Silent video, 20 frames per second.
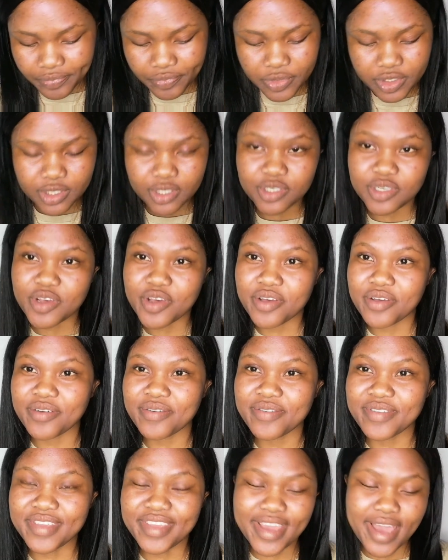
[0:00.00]
So
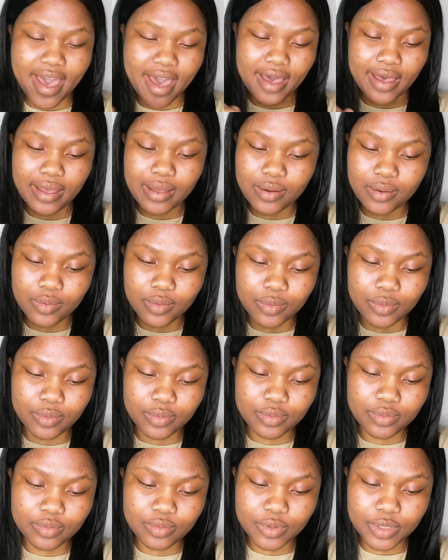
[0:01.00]
yeah,
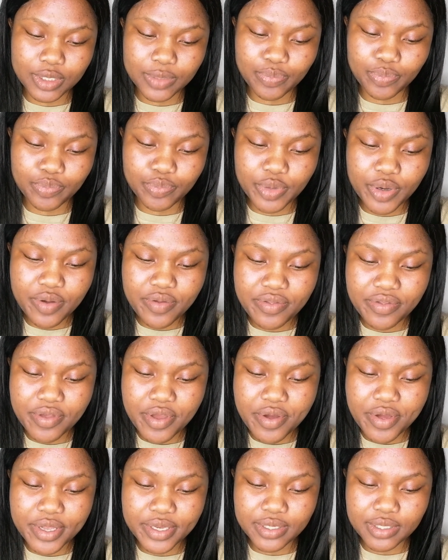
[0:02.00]
we're both
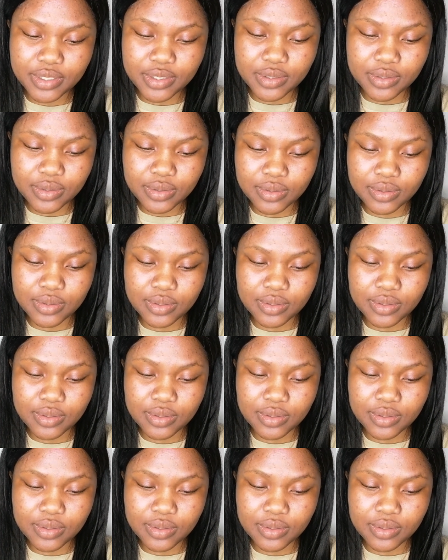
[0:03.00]
going to